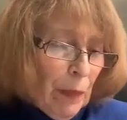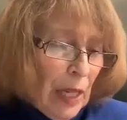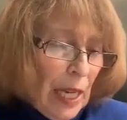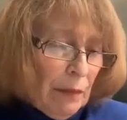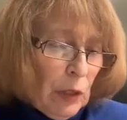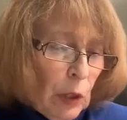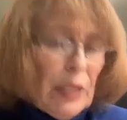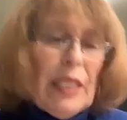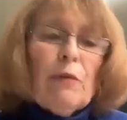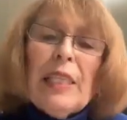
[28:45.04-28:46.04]
have
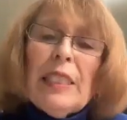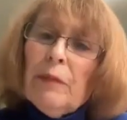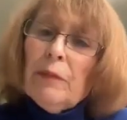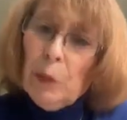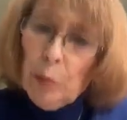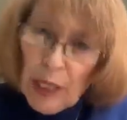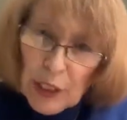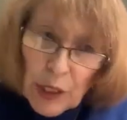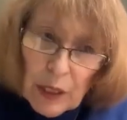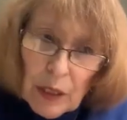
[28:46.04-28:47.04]
looked at rates of
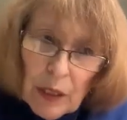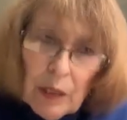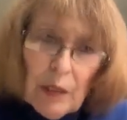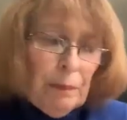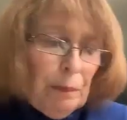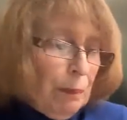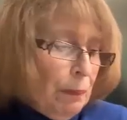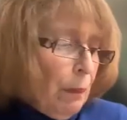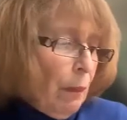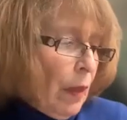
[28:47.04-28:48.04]
depression
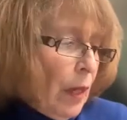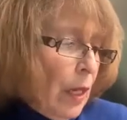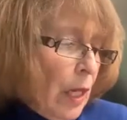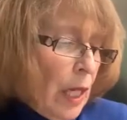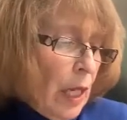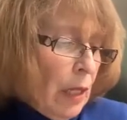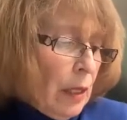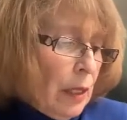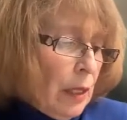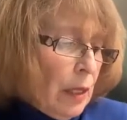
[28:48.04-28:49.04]

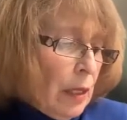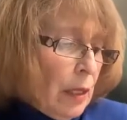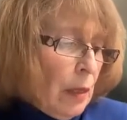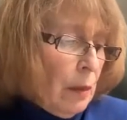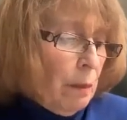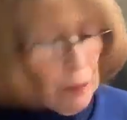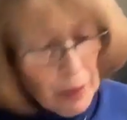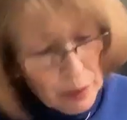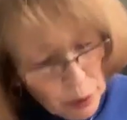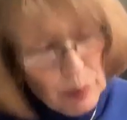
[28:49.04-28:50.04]
and
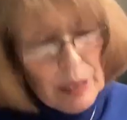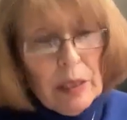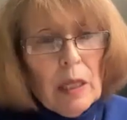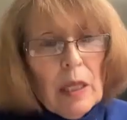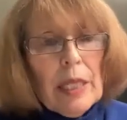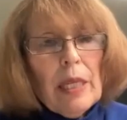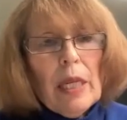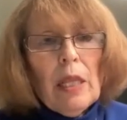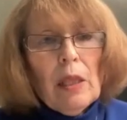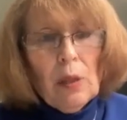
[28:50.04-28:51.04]
suicide
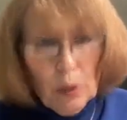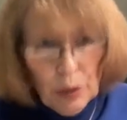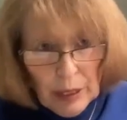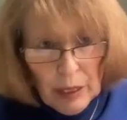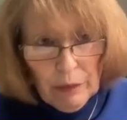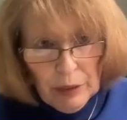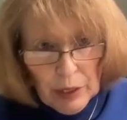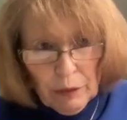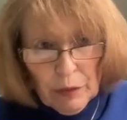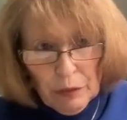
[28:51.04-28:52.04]
in those that have
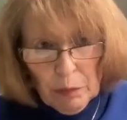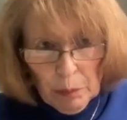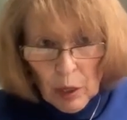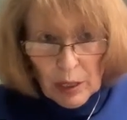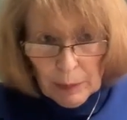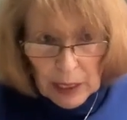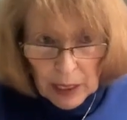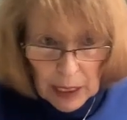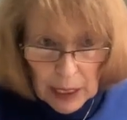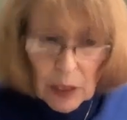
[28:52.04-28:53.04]
suffered from Lyme
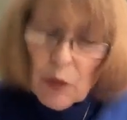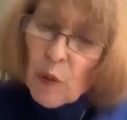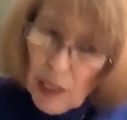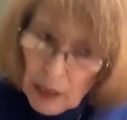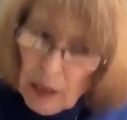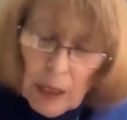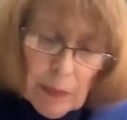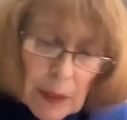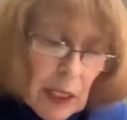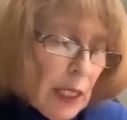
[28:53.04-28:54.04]
disease, chronic
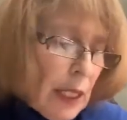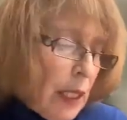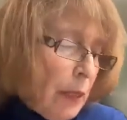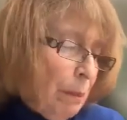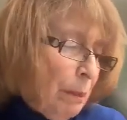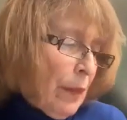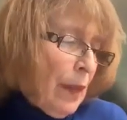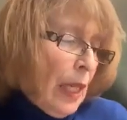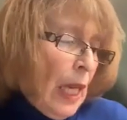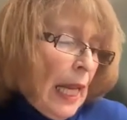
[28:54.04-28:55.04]
Lyme disease.
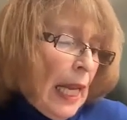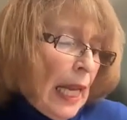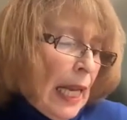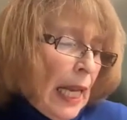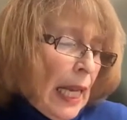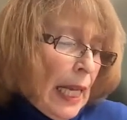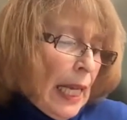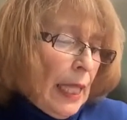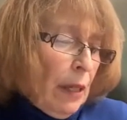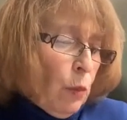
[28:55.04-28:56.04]

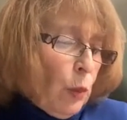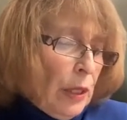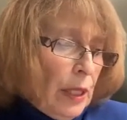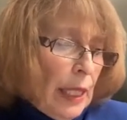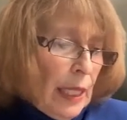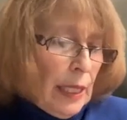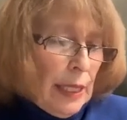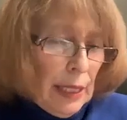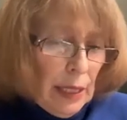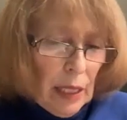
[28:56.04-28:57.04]
And there was a
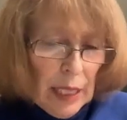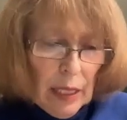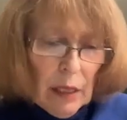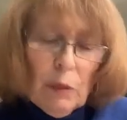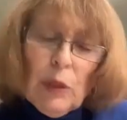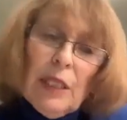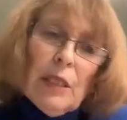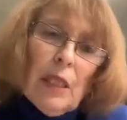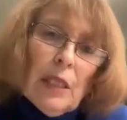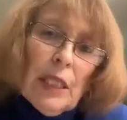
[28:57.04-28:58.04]
study that was
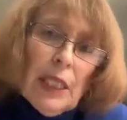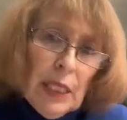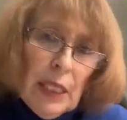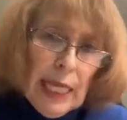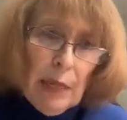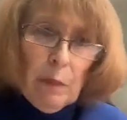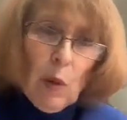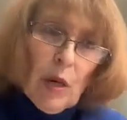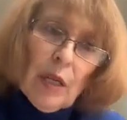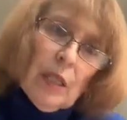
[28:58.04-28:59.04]
done in
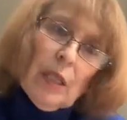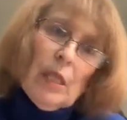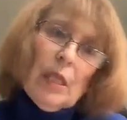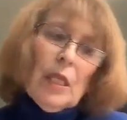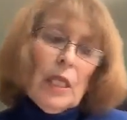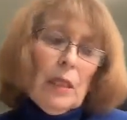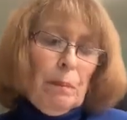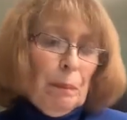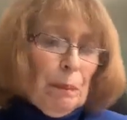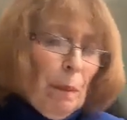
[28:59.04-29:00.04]
Denmark
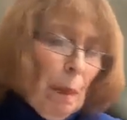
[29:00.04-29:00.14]
in